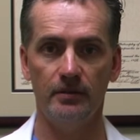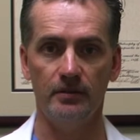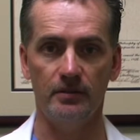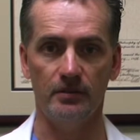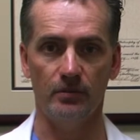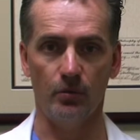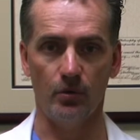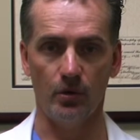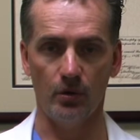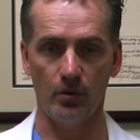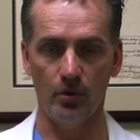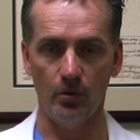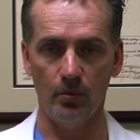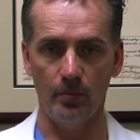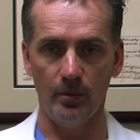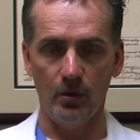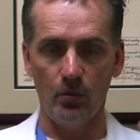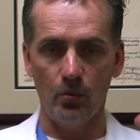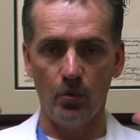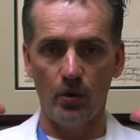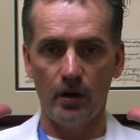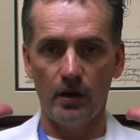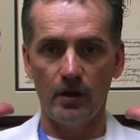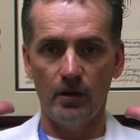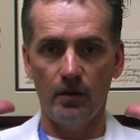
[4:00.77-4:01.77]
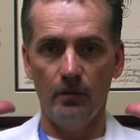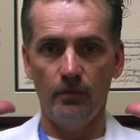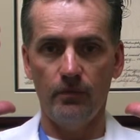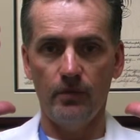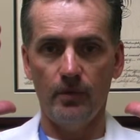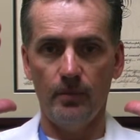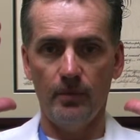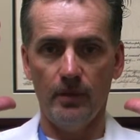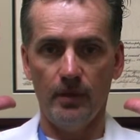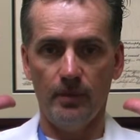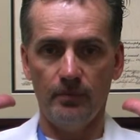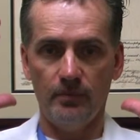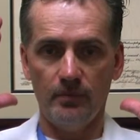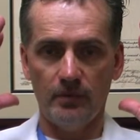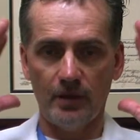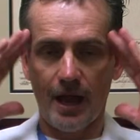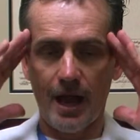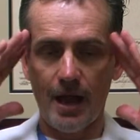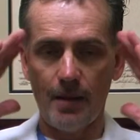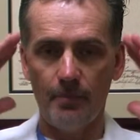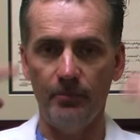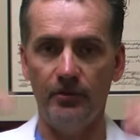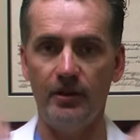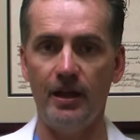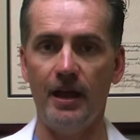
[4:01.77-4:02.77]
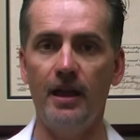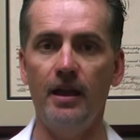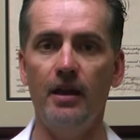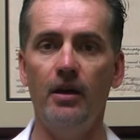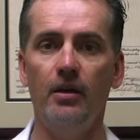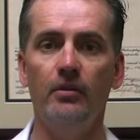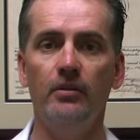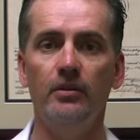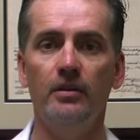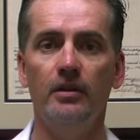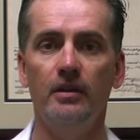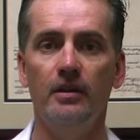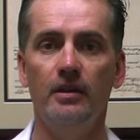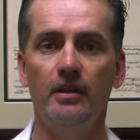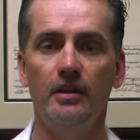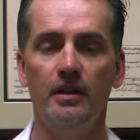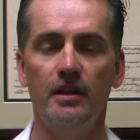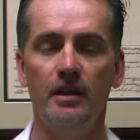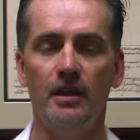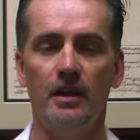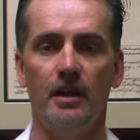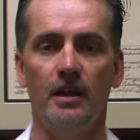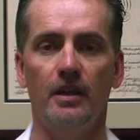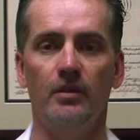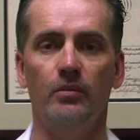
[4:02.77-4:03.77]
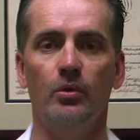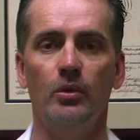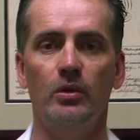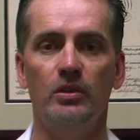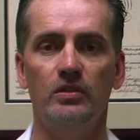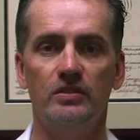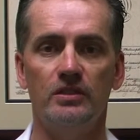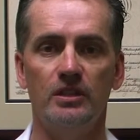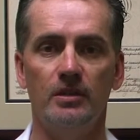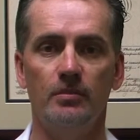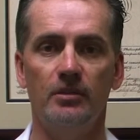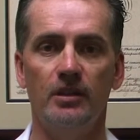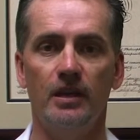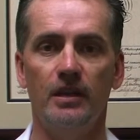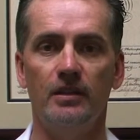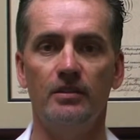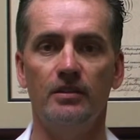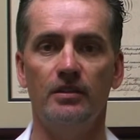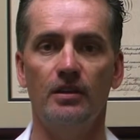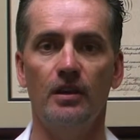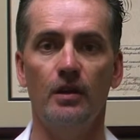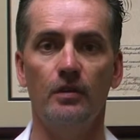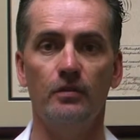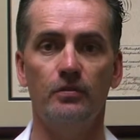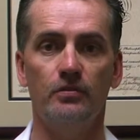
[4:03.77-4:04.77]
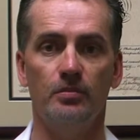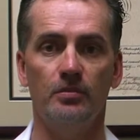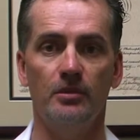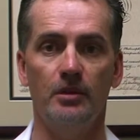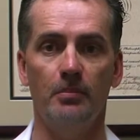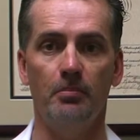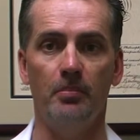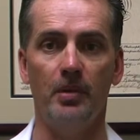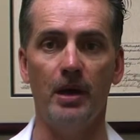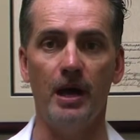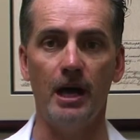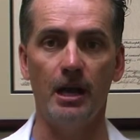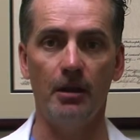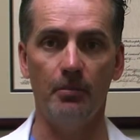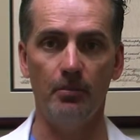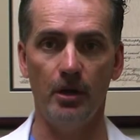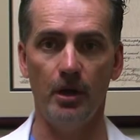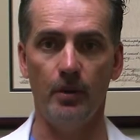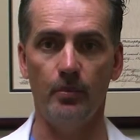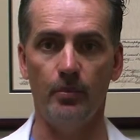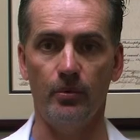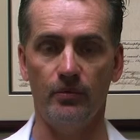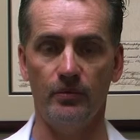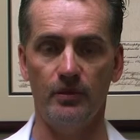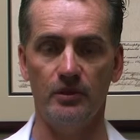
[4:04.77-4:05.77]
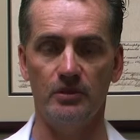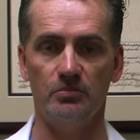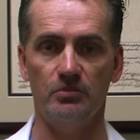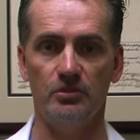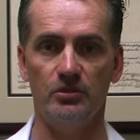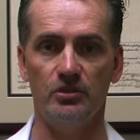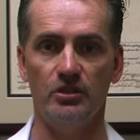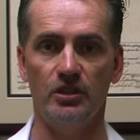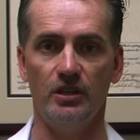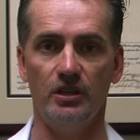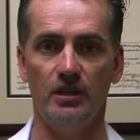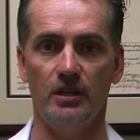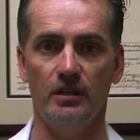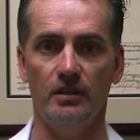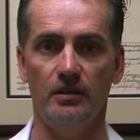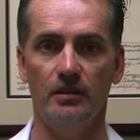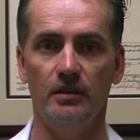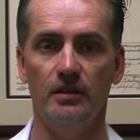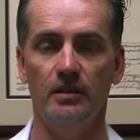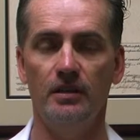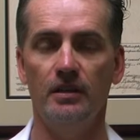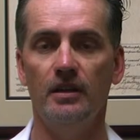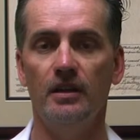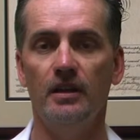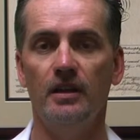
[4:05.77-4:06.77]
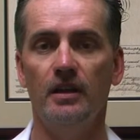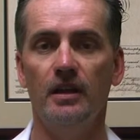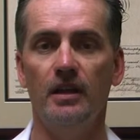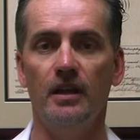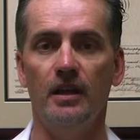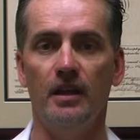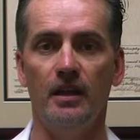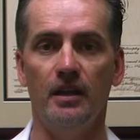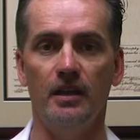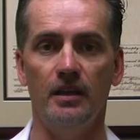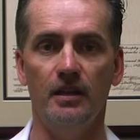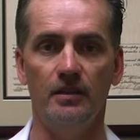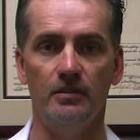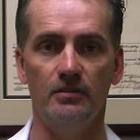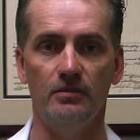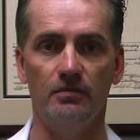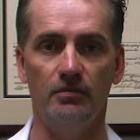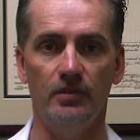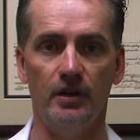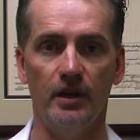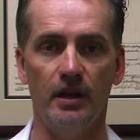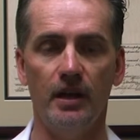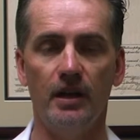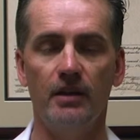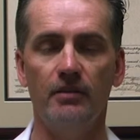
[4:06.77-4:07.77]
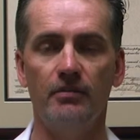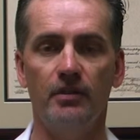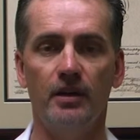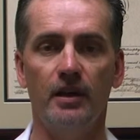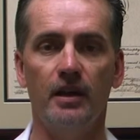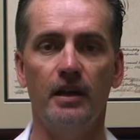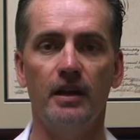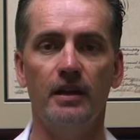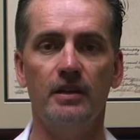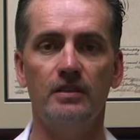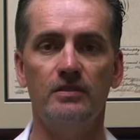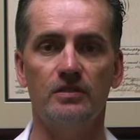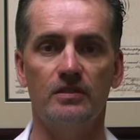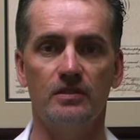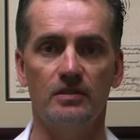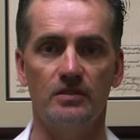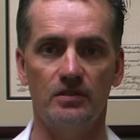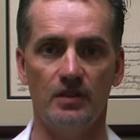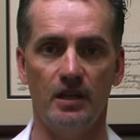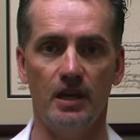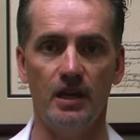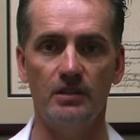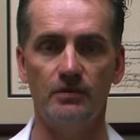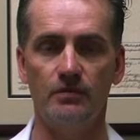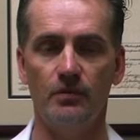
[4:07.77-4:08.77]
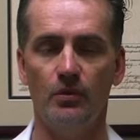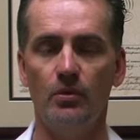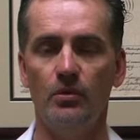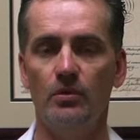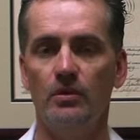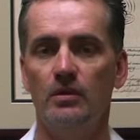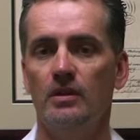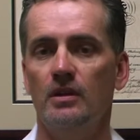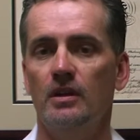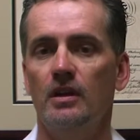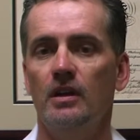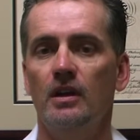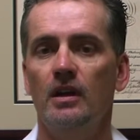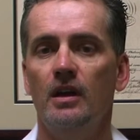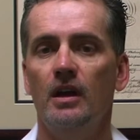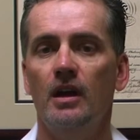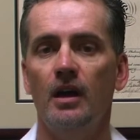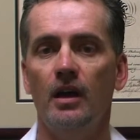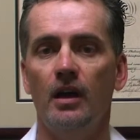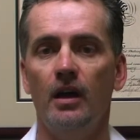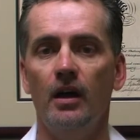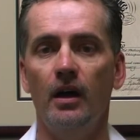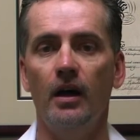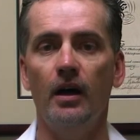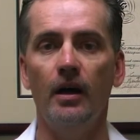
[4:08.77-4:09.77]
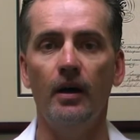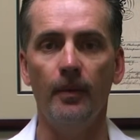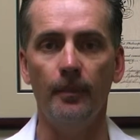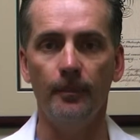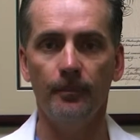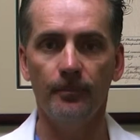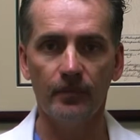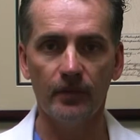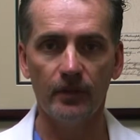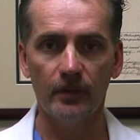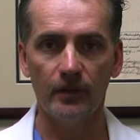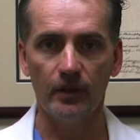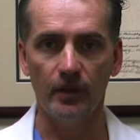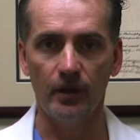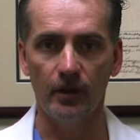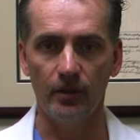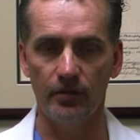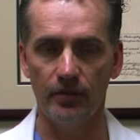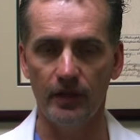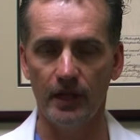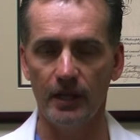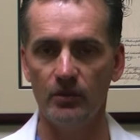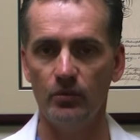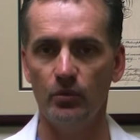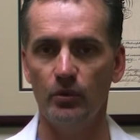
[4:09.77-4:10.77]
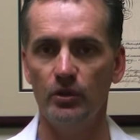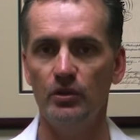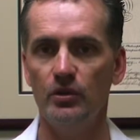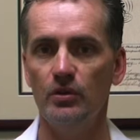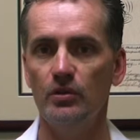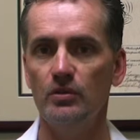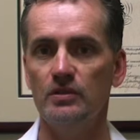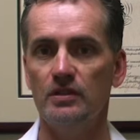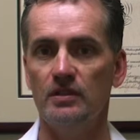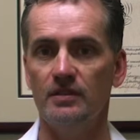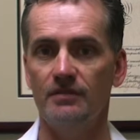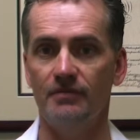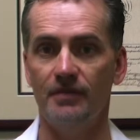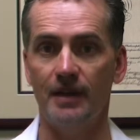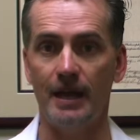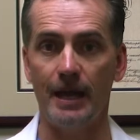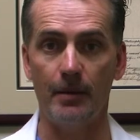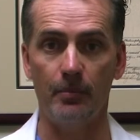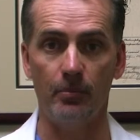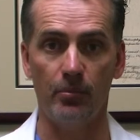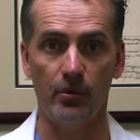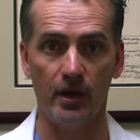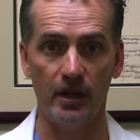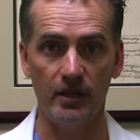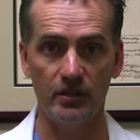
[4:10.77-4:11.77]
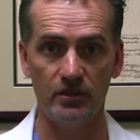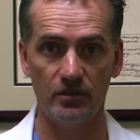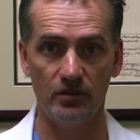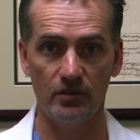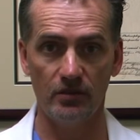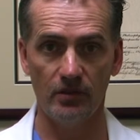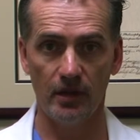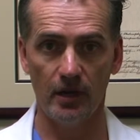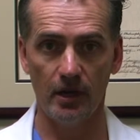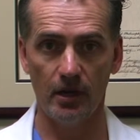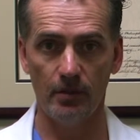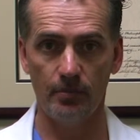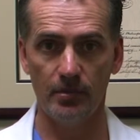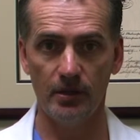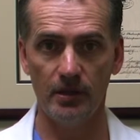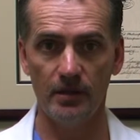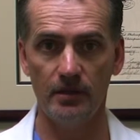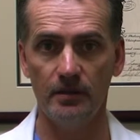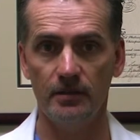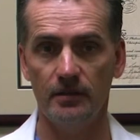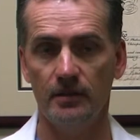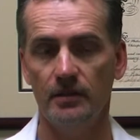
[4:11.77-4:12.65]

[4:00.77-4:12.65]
Now we're going to be working from the top down, and we stimulate the nerves from the bottom up with this machine. And it's very, very successful. The other thing we use is vibration therapy.